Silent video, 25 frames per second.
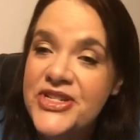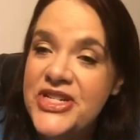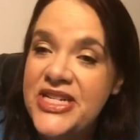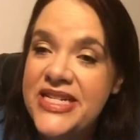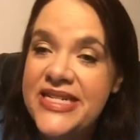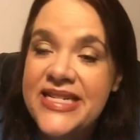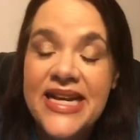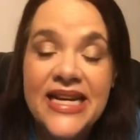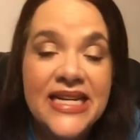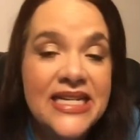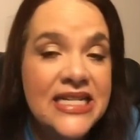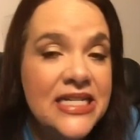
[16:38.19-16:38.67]

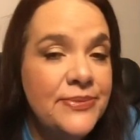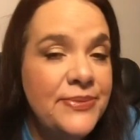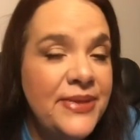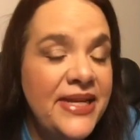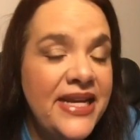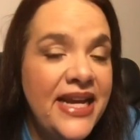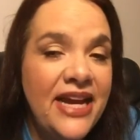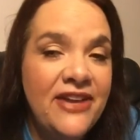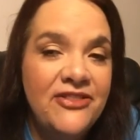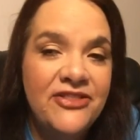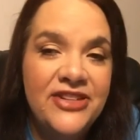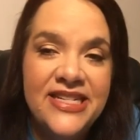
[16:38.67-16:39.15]
She texted
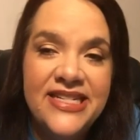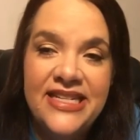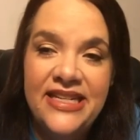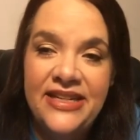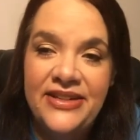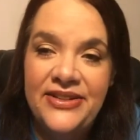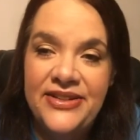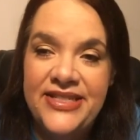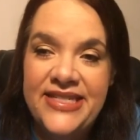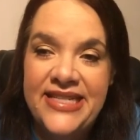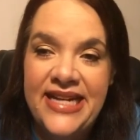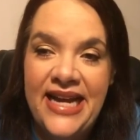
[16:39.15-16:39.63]
me every
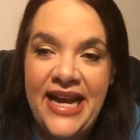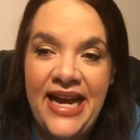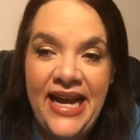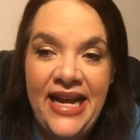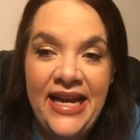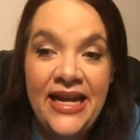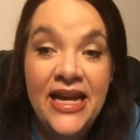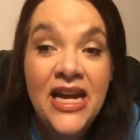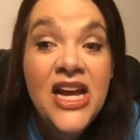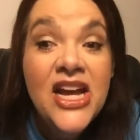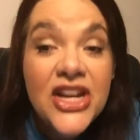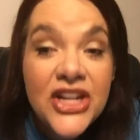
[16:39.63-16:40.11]
single
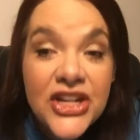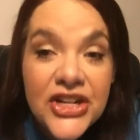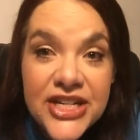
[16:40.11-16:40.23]
day,